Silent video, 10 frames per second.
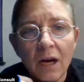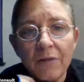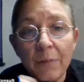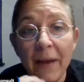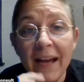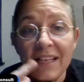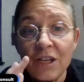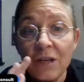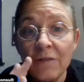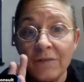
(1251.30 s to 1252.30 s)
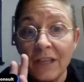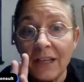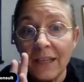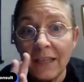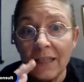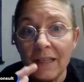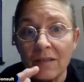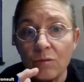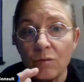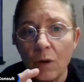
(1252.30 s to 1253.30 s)
of a passion vine
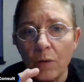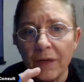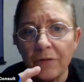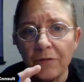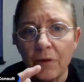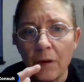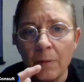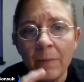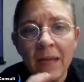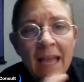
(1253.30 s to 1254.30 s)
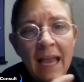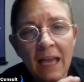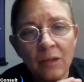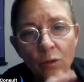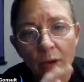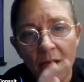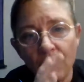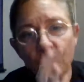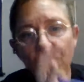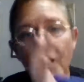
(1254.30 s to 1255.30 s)
is growing from, and direct
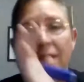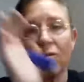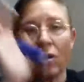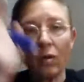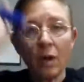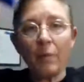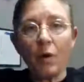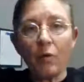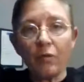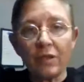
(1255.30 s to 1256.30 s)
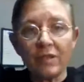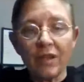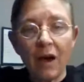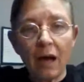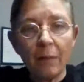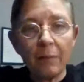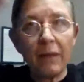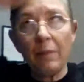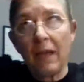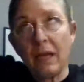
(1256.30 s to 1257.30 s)
those vines all up over the top
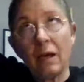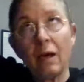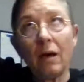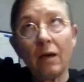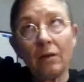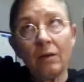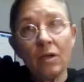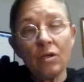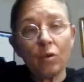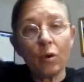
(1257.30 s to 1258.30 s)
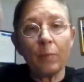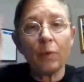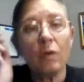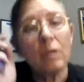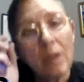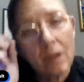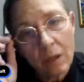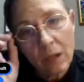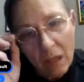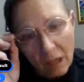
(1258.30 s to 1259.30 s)
and make a sort of pergola,
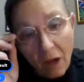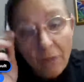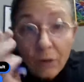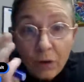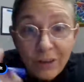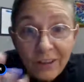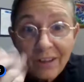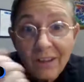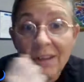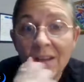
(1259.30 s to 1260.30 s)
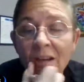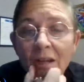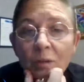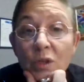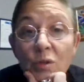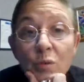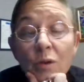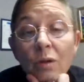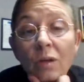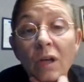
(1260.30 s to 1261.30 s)
a covered, which
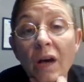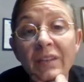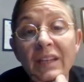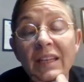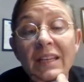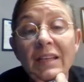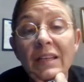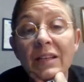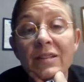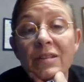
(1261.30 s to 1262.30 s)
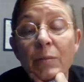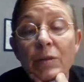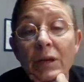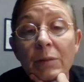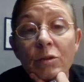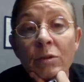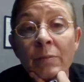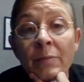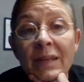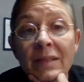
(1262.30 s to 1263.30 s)
will cut the heat in the summertime
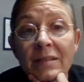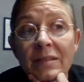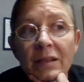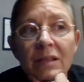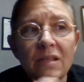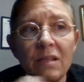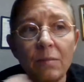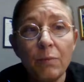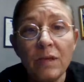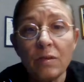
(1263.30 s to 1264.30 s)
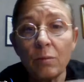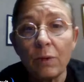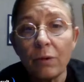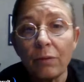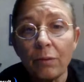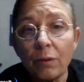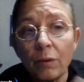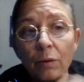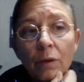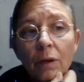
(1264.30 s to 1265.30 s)
tremendously because breeze will blow
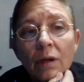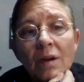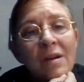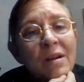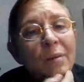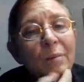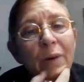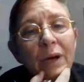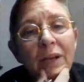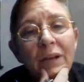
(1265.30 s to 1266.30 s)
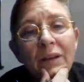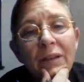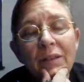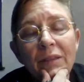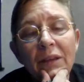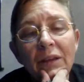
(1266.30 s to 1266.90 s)
through, but it'll